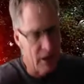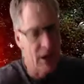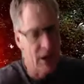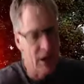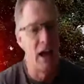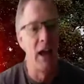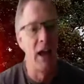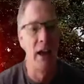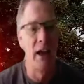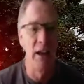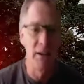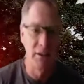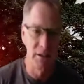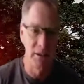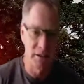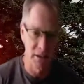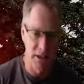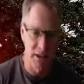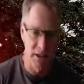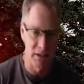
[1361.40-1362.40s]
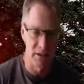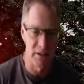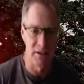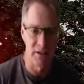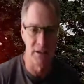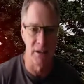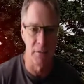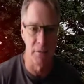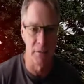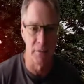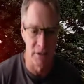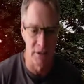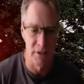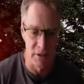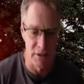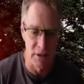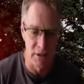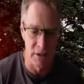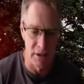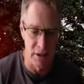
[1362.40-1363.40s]
and test the substance
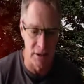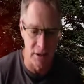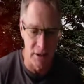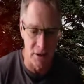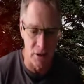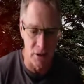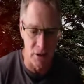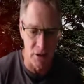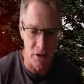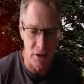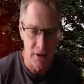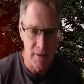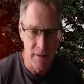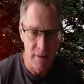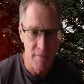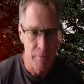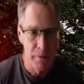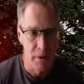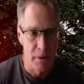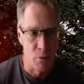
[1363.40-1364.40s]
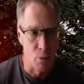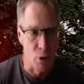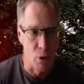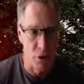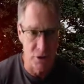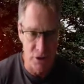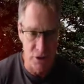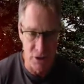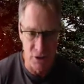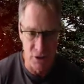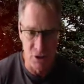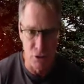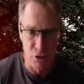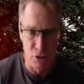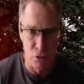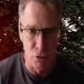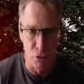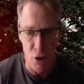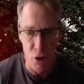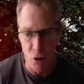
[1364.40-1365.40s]
that they are wanting to
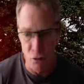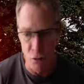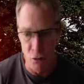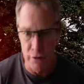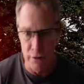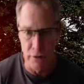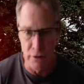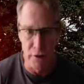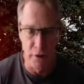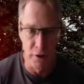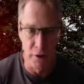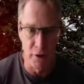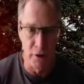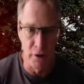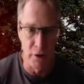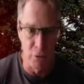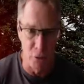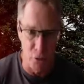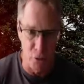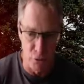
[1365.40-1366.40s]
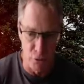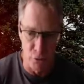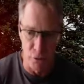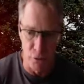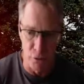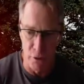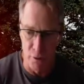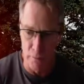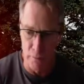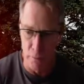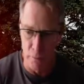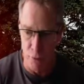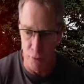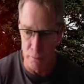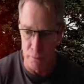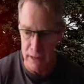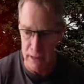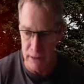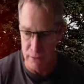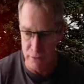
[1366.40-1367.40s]
know whether it is good for them or
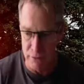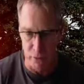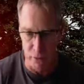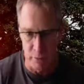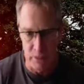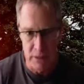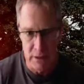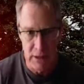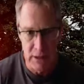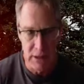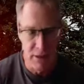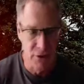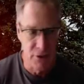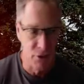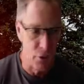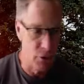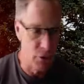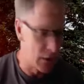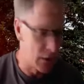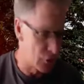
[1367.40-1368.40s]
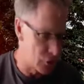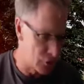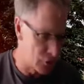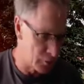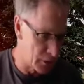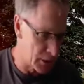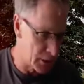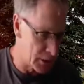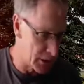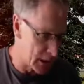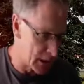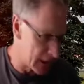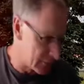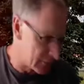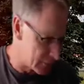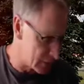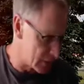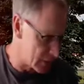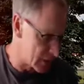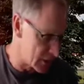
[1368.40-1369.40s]
bad for them. So that could be
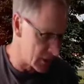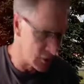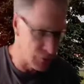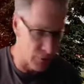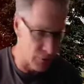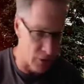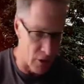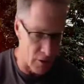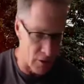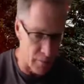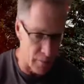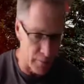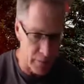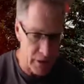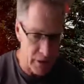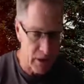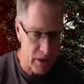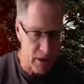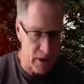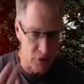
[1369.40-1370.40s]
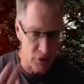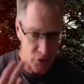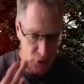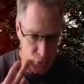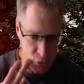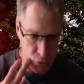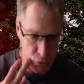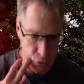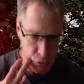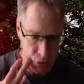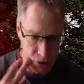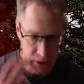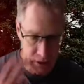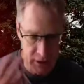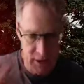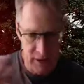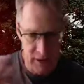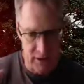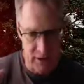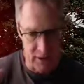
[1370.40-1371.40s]
everything from a tooth
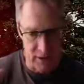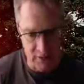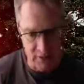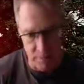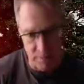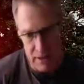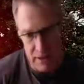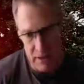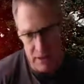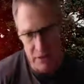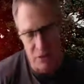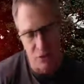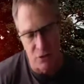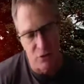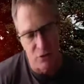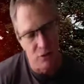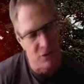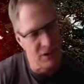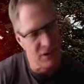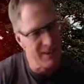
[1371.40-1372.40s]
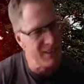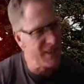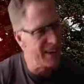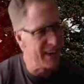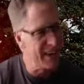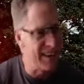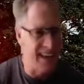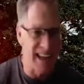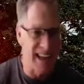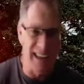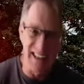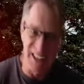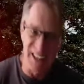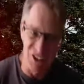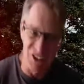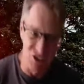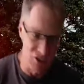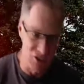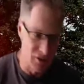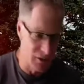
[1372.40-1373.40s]
that's bad. So then you get a
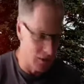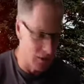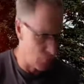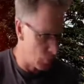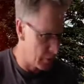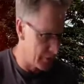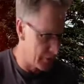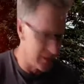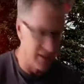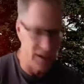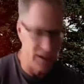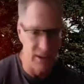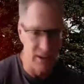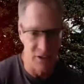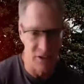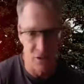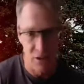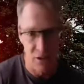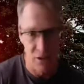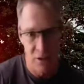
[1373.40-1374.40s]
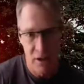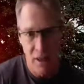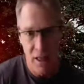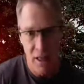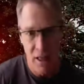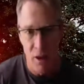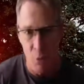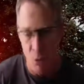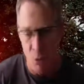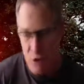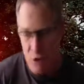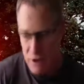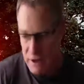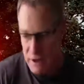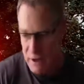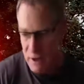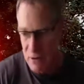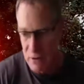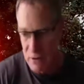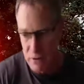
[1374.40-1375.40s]
gauge of what this thing's doing. Working
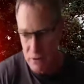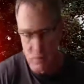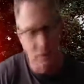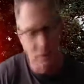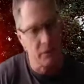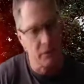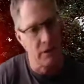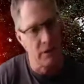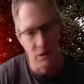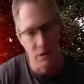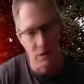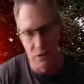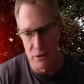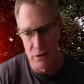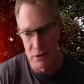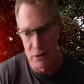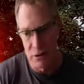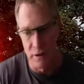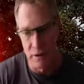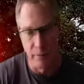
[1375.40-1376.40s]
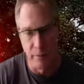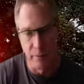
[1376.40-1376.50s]
out, another good thing.